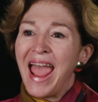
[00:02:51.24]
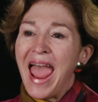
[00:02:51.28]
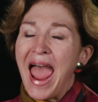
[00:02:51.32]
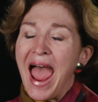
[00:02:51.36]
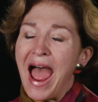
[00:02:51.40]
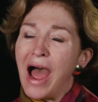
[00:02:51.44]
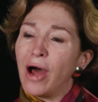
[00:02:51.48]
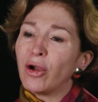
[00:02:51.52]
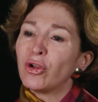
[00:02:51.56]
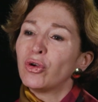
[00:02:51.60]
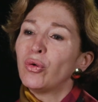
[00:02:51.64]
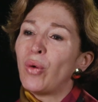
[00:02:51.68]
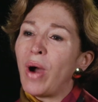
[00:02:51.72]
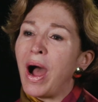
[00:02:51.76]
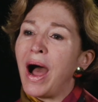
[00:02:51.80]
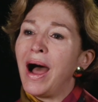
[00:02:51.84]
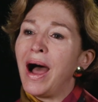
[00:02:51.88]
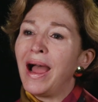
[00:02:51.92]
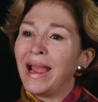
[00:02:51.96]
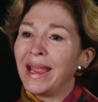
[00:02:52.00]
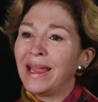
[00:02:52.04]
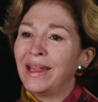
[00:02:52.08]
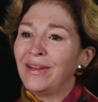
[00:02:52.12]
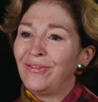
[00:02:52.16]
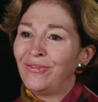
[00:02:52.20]
how do
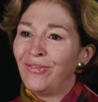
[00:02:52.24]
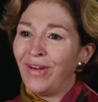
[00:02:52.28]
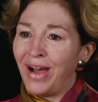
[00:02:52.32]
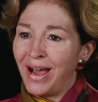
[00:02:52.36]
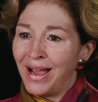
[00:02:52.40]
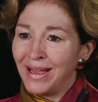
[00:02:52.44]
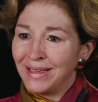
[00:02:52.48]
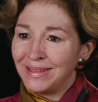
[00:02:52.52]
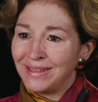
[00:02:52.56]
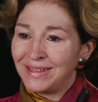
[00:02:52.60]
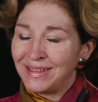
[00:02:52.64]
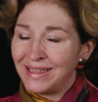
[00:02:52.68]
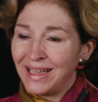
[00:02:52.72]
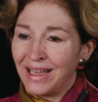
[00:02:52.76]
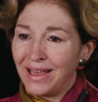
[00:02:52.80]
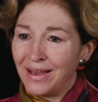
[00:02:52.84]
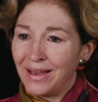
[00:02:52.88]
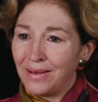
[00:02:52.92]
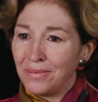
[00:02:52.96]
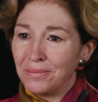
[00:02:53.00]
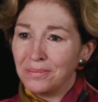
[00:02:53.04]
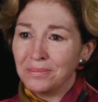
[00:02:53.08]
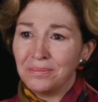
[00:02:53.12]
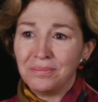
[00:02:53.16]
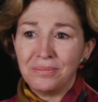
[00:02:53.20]
I advise
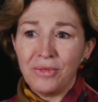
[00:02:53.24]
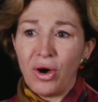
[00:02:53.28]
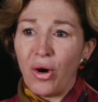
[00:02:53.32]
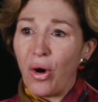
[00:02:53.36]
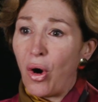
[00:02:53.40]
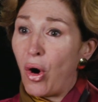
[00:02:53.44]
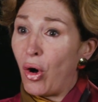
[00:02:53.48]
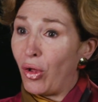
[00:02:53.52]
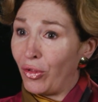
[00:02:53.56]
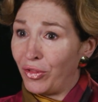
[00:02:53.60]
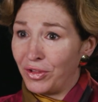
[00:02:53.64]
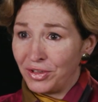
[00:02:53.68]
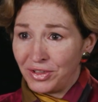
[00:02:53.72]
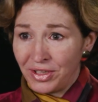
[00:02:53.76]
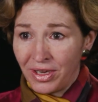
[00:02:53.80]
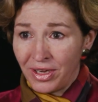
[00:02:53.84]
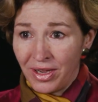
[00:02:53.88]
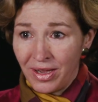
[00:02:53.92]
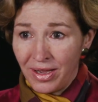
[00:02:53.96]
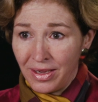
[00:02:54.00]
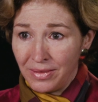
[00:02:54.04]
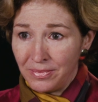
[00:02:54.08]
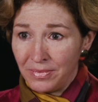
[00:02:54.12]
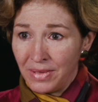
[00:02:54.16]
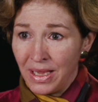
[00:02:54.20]
them all the
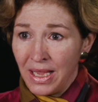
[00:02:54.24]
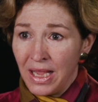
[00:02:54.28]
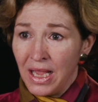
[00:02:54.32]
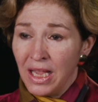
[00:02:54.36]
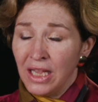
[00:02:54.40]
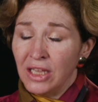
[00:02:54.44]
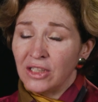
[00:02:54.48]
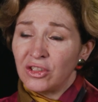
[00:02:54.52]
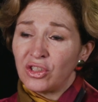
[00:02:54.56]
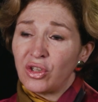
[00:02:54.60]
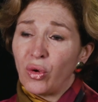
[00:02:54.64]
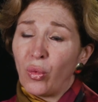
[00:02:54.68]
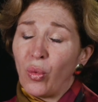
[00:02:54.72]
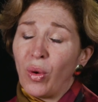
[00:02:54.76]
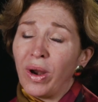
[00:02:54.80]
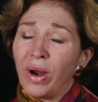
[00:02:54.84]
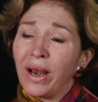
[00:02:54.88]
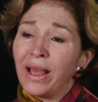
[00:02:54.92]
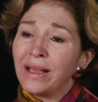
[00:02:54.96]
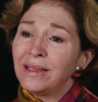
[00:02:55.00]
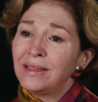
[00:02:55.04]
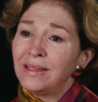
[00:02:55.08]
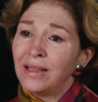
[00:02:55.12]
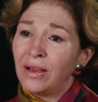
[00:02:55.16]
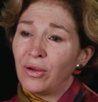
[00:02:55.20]
time. So what
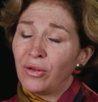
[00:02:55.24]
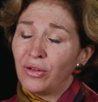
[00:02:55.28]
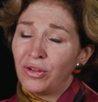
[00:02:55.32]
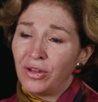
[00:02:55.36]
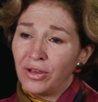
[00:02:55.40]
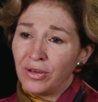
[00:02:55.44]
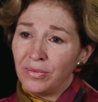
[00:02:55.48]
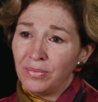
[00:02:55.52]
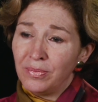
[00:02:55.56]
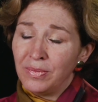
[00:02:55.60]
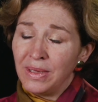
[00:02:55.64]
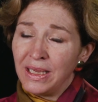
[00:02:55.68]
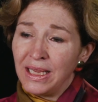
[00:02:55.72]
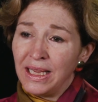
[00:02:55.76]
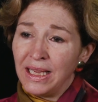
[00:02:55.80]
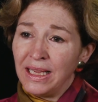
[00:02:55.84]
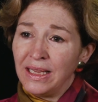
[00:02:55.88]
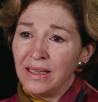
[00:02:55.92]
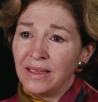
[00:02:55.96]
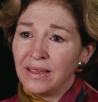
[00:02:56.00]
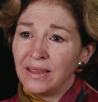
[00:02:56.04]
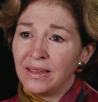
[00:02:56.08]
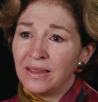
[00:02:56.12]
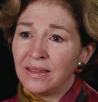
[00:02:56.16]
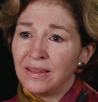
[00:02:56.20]
I tell them
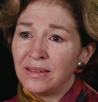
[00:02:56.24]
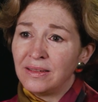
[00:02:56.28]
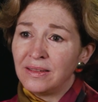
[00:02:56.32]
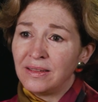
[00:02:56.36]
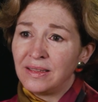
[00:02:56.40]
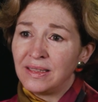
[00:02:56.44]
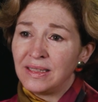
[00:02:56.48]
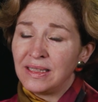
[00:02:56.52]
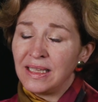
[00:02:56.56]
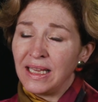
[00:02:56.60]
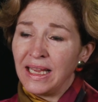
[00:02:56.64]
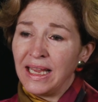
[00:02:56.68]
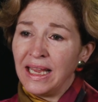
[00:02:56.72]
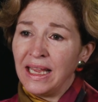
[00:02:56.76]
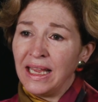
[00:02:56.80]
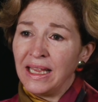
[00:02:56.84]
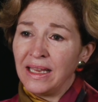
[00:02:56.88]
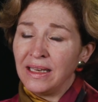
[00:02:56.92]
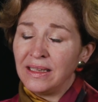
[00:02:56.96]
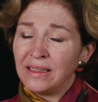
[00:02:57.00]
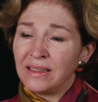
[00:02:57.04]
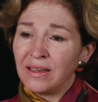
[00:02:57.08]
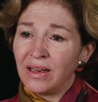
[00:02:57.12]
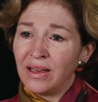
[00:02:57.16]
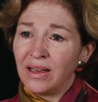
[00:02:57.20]
is
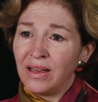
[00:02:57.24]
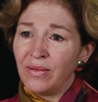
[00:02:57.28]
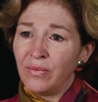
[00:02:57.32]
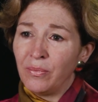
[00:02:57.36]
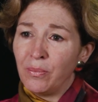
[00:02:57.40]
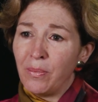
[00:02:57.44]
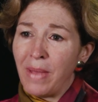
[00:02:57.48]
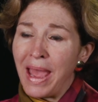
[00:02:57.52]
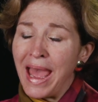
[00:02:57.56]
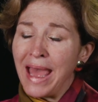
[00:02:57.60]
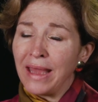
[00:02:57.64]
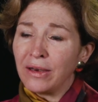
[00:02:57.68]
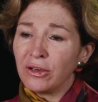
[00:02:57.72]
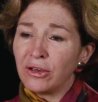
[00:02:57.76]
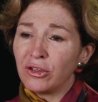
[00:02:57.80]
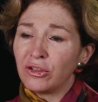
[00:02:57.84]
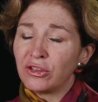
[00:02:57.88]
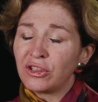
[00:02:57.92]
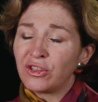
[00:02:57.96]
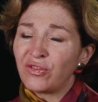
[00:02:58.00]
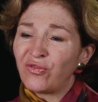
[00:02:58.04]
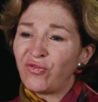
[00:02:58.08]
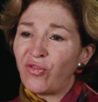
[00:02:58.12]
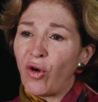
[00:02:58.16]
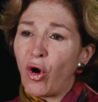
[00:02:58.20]
it
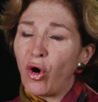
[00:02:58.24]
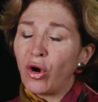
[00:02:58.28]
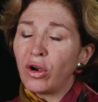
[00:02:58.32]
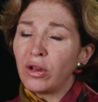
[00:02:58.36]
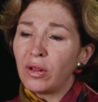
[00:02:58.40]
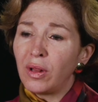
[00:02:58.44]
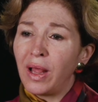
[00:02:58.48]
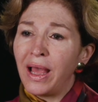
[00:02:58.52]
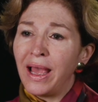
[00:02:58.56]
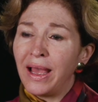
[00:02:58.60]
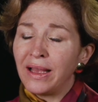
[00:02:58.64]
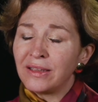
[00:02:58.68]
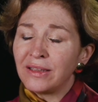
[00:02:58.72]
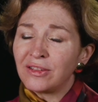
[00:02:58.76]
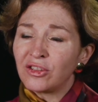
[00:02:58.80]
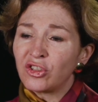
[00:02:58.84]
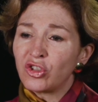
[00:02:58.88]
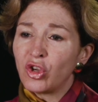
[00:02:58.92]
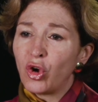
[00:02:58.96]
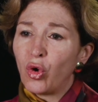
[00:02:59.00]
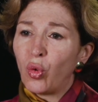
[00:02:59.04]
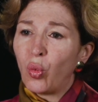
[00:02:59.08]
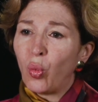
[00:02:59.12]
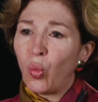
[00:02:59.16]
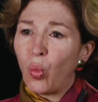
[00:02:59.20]
matters far
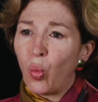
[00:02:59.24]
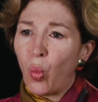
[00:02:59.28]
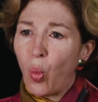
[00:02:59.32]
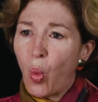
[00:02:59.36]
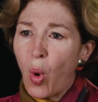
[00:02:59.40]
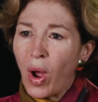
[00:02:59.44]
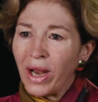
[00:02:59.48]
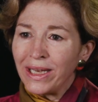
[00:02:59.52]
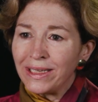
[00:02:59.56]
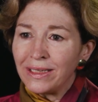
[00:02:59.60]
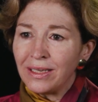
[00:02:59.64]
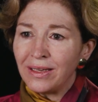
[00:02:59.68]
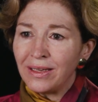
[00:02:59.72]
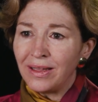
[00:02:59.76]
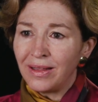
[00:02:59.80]
less what